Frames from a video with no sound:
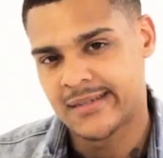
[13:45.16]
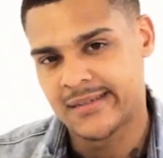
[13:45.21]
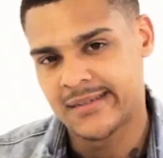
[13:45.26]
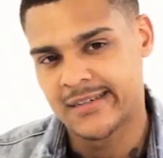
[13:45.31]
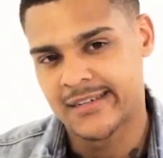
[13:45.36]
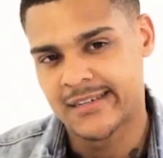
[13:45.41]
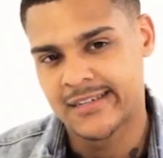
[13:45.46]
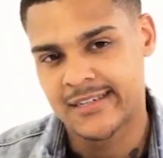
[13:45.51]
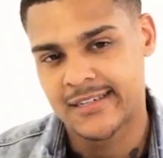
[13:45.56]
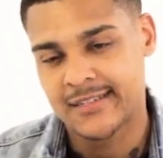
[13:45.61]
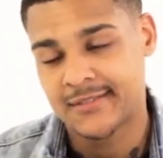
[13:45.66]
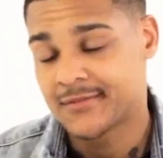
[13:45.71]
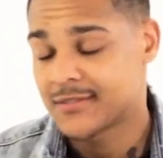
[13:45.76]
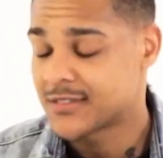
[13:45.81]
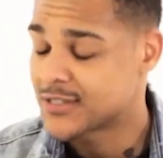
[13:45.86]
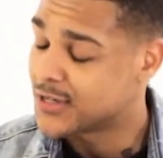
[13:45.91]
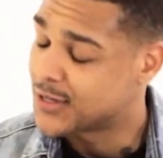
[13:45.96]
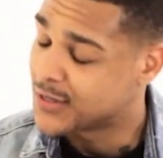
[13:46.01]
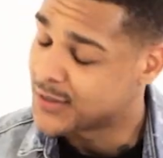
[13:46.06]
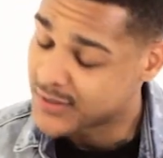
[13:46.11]
Yeah.
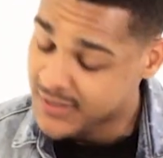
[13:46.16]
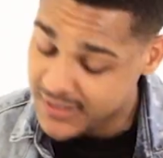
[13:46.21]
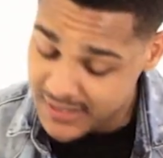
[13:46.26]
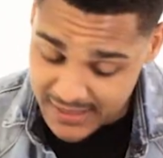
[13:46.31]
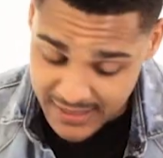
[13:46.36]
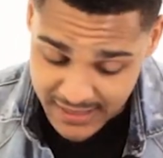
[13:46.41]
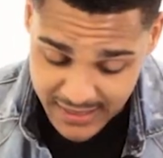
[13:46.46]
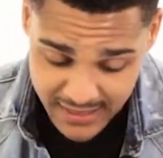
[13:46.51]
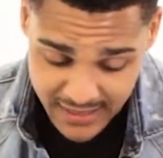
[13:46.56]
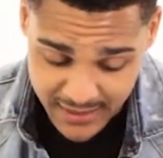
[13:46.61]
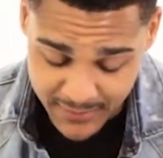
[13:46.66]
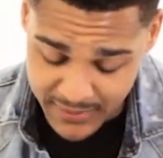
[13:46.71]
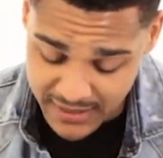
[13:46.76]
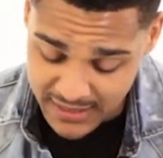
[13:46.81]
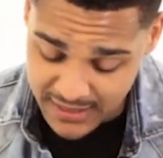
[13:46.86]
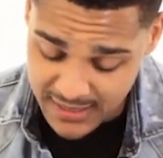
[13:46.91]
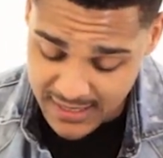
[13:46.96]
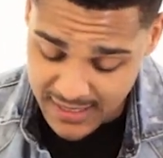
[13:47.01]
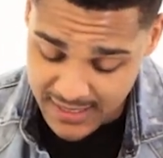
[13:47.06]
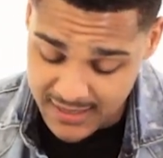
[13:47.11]
So I
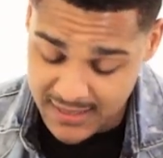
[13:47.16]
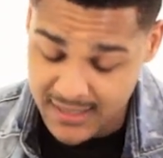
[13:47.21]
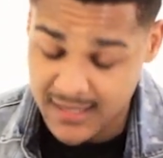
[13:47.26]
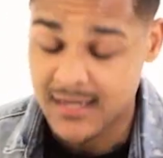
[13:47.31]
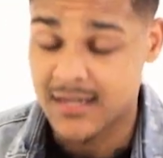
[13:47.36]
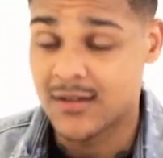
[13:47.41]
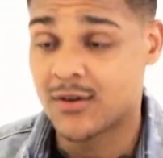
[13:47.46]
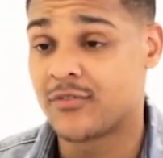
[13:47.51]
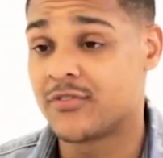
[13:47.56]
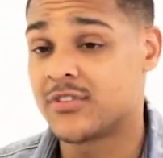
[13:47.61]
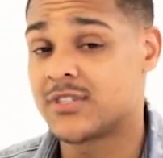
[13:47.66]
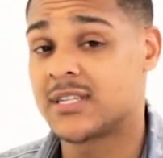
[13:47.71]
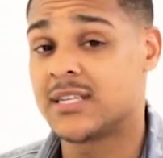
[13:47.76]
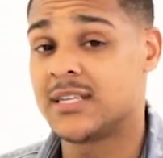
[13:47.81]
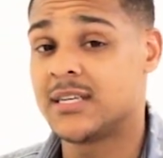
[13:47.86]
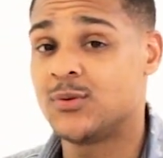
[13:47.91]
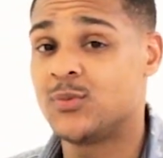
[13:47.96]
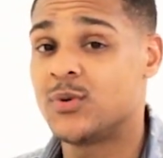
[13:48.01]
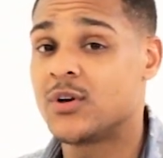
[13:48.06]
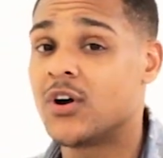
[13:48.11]
mean, and then
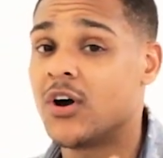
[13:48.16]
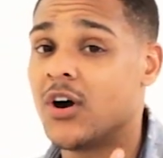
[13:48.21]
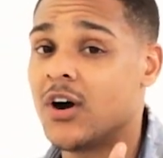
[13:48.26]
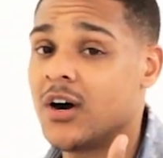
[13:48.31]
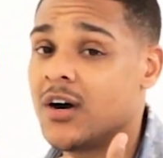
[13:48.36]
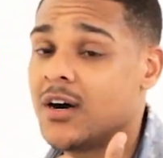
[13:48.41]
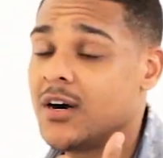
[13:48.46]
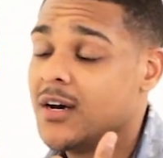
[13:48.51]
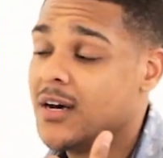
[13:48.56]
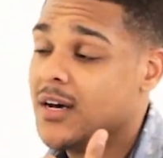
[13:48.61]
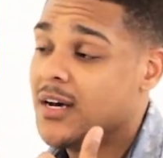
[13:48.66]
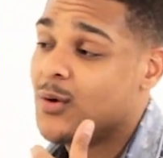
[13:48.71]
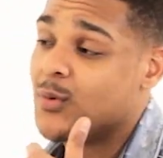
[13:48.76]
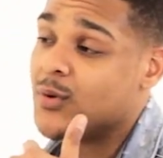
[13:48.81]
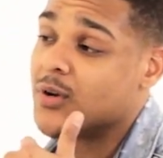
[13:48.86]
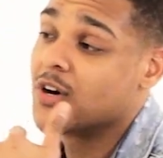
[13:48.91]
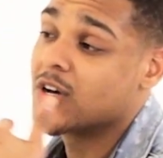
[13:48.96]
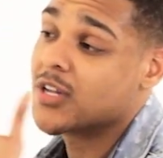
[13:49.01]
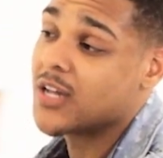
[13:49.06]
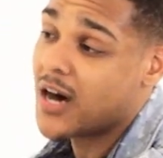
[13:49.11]
obviously we got
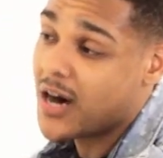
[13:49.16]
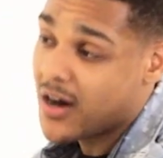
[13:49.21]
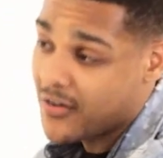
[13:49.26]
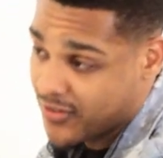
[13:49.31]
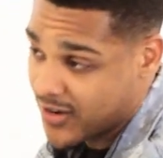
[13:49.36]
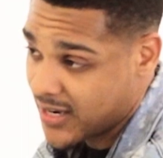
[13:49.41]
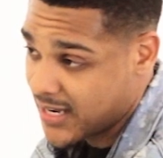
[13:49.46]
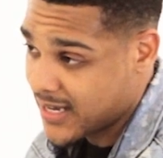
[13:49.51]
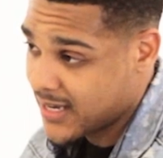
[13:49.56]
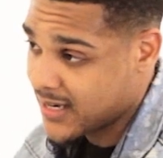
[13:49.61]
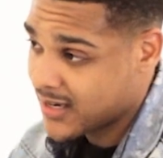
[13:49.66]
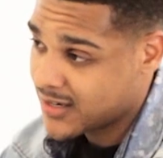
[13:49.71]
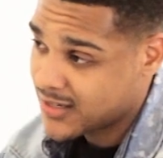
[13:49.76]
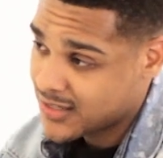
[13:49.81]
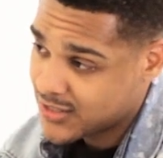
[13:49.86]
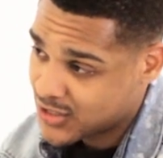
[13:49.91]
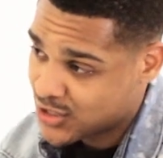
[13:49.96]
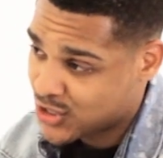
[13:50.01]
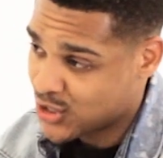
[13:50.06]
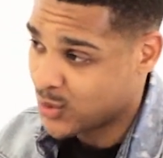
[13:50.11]
the other layer
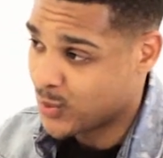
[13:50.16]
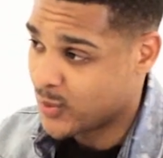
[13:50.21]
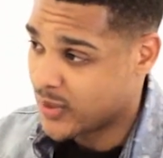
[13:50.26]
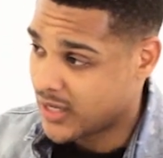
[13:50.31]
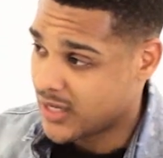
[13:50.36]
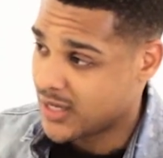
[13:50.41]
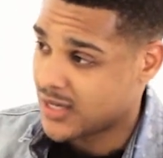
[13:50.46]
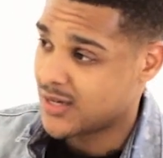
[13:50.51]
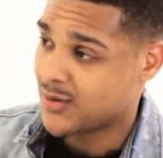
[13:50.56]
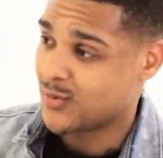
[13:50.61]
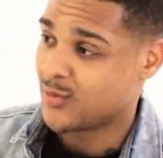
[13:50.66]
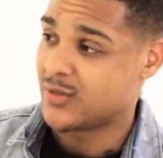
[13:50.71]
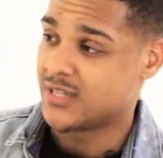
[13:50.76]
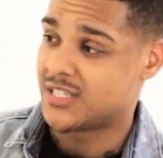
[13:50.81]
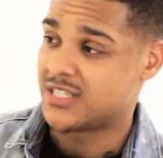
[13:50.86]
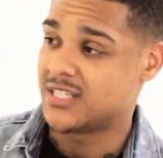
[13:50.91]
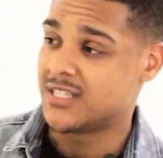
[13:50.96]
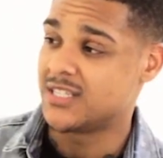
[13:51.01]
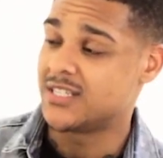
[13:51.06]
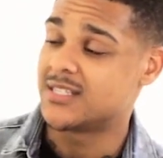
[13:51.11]
to it,
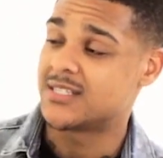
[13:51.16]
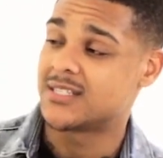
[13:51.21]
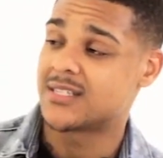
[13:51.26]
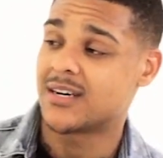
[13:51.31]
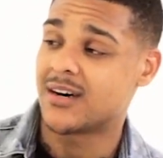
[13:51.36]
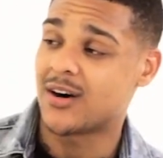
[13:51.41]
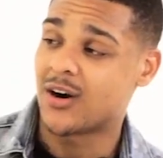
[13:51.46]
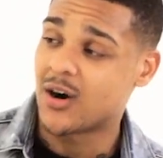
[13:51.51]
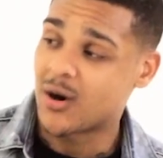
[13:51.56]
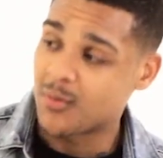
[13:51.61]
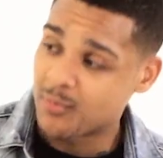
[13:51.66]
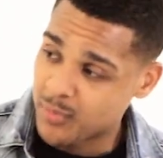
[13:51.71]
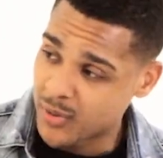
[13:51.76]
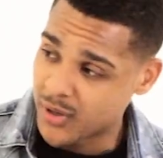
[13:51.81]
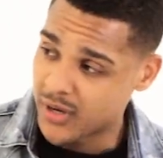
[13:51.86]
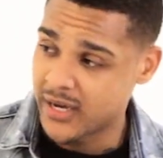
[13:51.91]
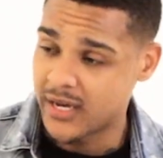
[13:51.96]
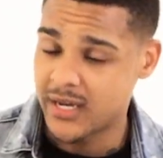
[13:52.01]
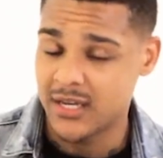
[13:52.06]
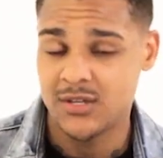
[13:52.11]
which is our
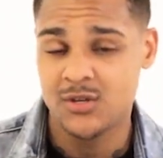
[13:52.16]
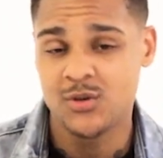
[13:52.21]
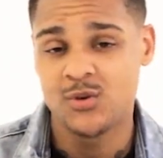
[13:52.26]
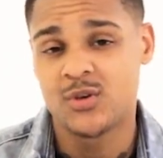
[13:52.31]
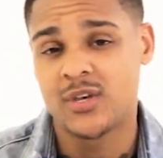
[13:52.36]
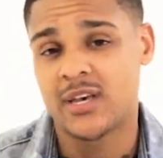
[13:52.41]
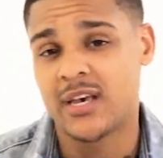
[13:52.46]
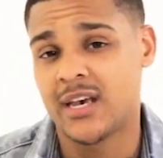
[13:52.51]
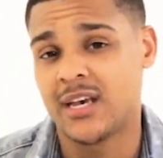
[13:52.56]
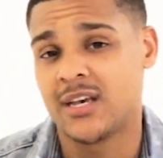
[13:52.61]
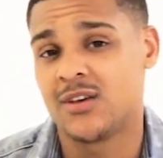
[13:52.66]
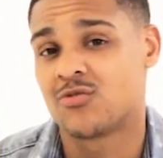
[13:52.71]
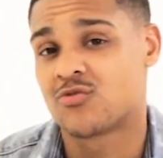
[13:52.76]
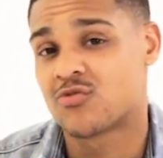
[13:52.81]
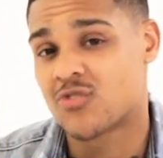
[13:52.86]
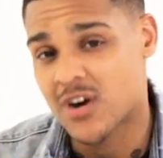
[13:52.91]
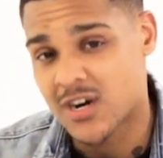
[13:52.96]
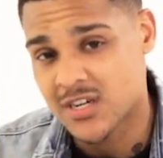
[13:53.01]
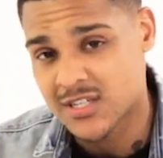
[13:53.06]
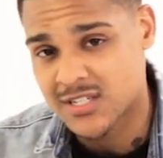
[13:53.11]
boy
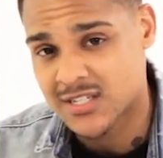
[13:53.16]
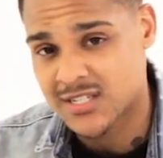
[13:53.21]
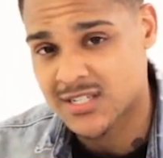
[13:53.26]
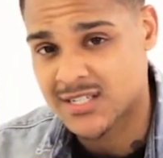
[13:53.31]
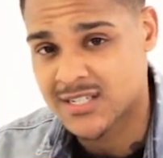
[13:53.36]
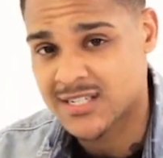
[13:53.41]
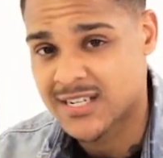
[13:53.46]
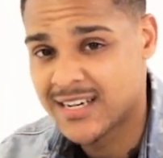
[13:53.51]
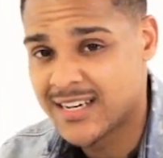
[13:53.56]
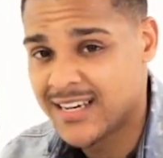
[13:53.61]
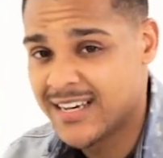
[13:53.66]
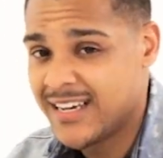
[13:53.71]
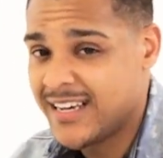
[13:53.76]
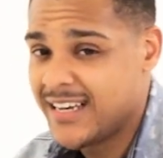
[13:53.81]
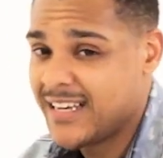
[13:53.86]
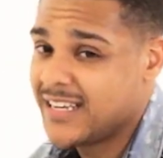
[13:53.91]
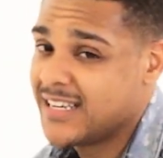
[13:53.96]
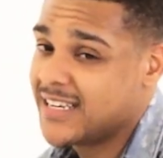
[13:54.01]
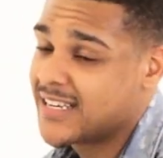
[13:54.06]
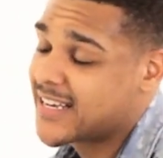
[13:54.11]
UK Russ.
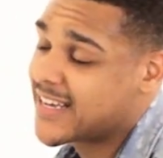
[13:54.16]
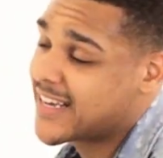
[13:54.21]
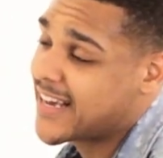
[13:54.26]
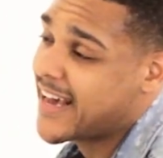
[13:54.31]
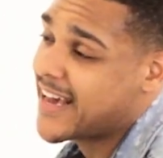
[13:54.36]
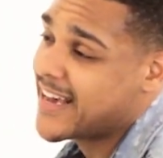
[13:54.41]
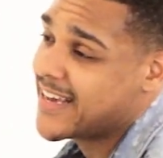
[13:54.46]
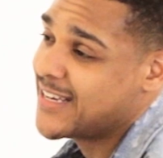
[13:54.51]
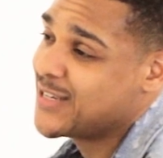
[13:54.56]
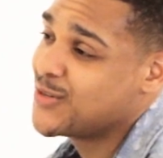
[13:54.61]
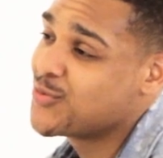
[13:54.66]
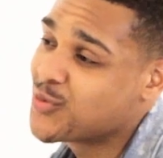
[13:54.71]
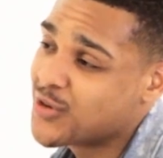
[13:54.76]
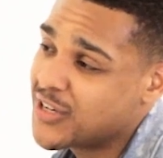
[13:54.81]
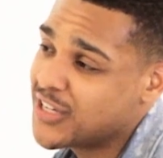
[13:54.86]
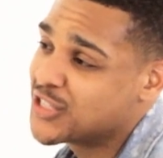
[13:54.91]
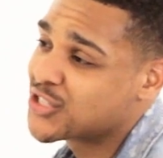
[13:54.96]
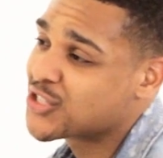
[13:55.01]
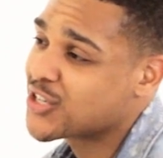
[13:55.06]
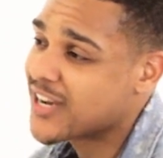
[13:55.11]
He tried
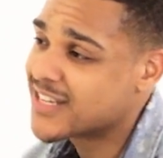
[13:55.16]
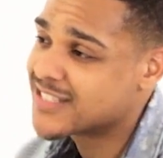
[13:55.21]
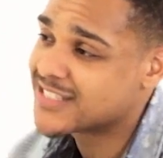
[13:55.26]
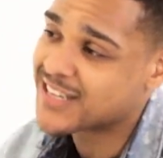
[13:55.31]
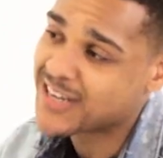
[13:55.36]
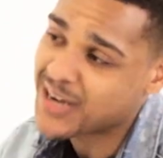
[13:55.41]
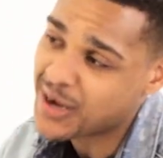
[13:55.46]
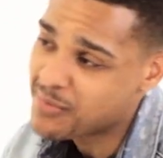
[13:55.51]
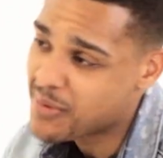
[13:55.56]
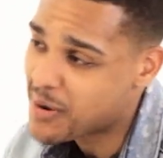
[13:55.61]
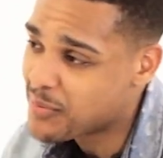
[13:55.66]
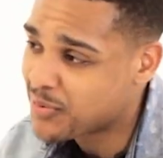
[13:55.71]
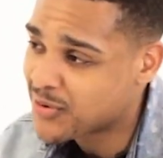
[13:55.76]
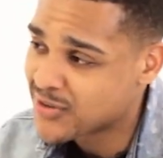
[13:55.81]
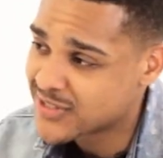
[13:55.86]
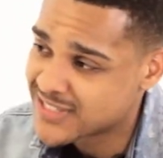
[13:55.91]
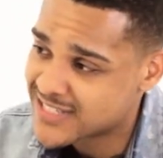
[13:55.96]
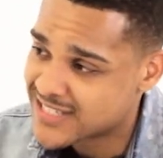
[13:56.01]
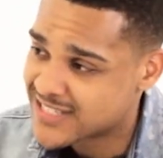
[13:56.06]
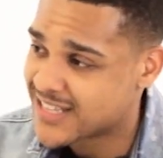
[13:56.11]
to come up
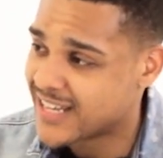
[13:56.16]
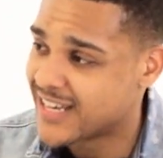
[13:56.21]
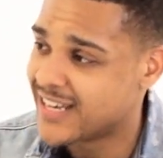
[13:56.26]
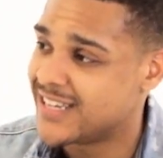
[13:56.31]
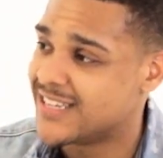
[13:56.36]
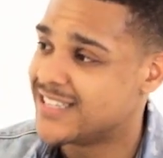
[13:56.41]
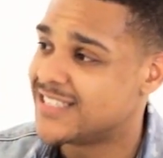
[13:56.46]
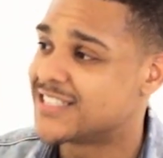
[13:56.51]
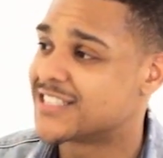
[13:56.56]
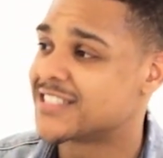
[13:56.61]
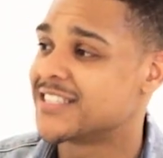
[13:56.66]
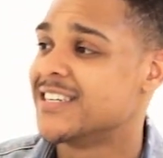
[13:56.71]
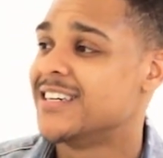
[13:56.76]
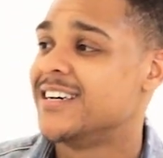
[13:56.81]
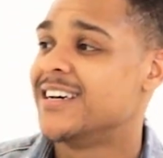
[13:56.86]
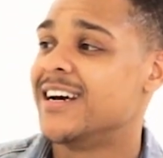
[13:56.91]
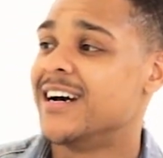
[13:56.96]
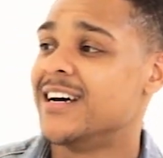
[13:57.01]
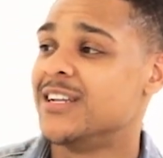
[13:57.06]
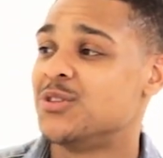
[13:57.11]
on stage
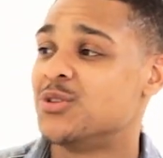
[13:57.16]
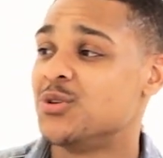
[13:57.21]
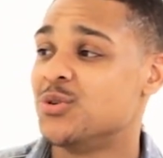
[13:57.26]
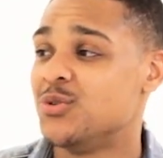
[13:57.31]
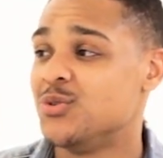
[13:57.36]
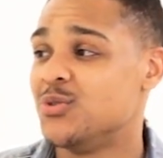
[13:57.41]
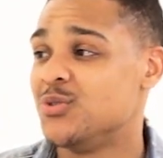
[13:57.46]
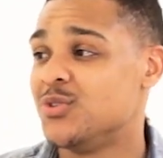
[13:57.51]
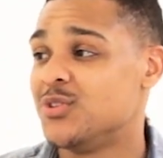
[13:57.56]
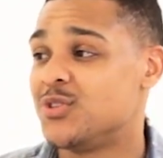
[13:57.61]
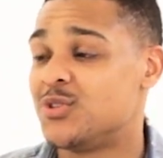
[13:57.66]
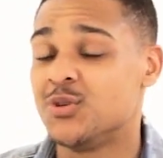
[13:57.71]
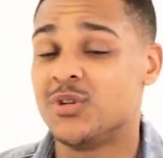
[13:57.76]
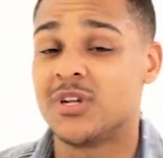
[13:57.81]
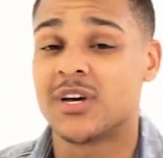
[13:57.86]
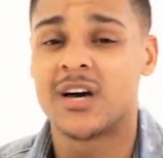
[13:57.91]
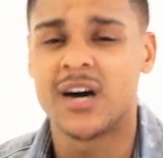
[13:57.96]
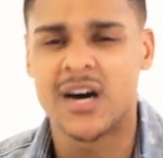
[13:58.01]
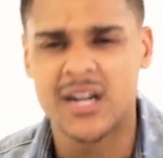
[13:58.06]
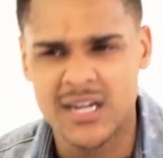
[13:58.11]
and do
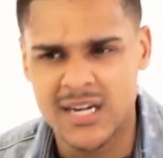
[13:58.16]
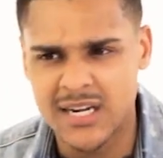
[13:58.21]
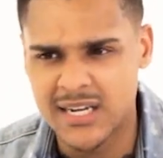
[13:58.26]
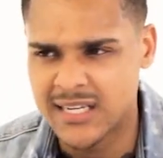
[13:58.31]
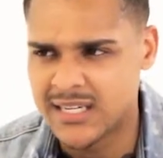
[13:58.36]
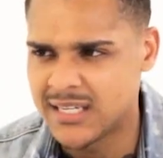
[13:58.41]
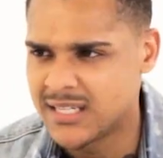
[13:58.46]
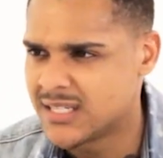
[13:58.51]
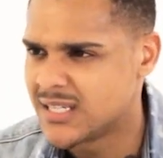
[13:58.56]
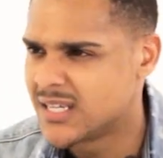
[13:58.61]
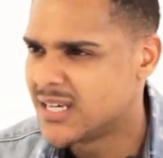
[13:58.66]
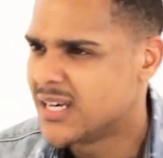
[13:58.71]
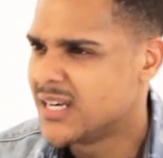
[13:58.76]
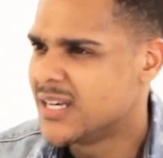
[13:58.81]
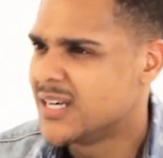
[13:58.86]
the gun lean.